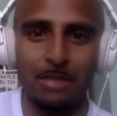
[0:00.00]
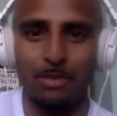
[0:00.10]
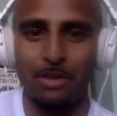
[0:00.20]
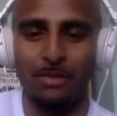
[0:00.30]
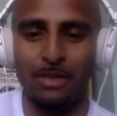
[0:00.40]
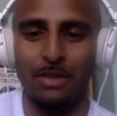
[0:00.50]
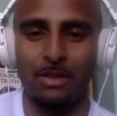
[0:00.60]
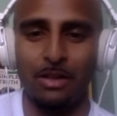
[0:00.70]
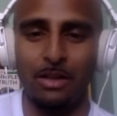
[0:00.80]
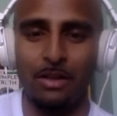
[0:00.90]
briefly
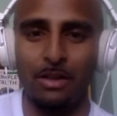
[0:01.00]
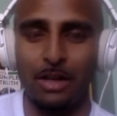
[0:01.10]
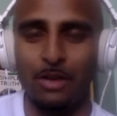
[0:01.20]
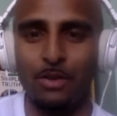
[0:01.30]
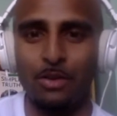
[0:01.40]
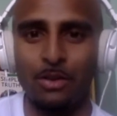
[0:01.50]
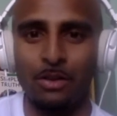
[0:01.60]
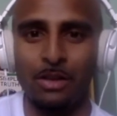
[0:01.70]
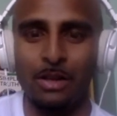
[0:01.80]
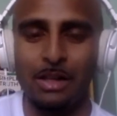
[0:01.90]
on our call,